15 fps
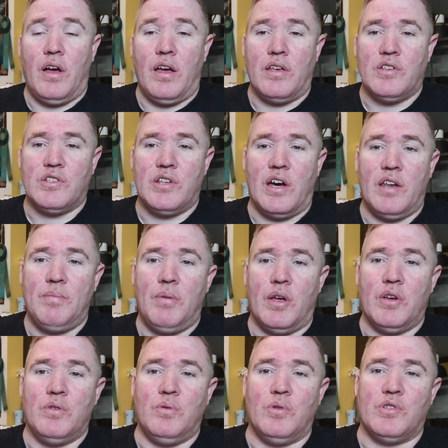I started my
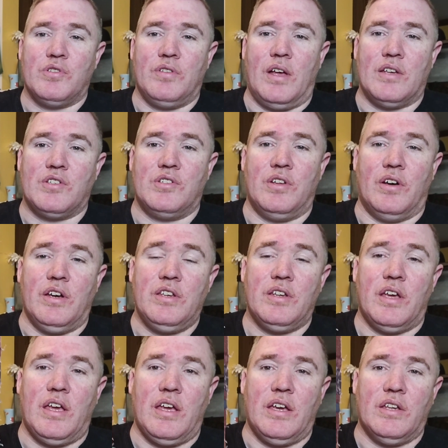horse last night,
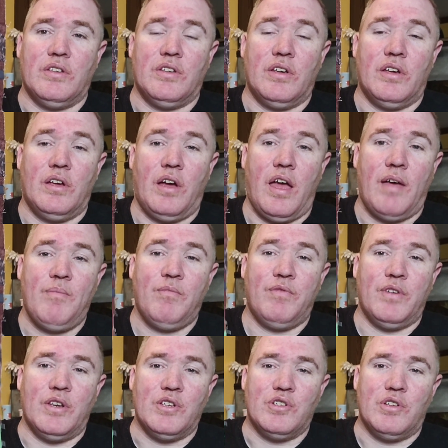and I haven't
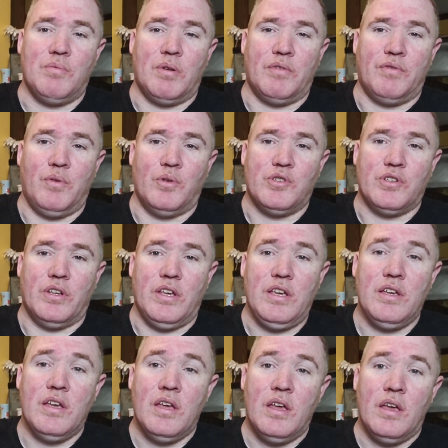finished him,
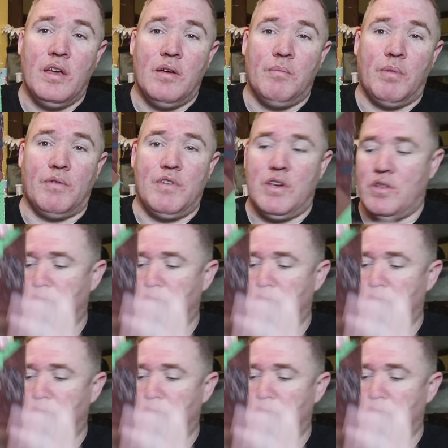unfortunately. But I think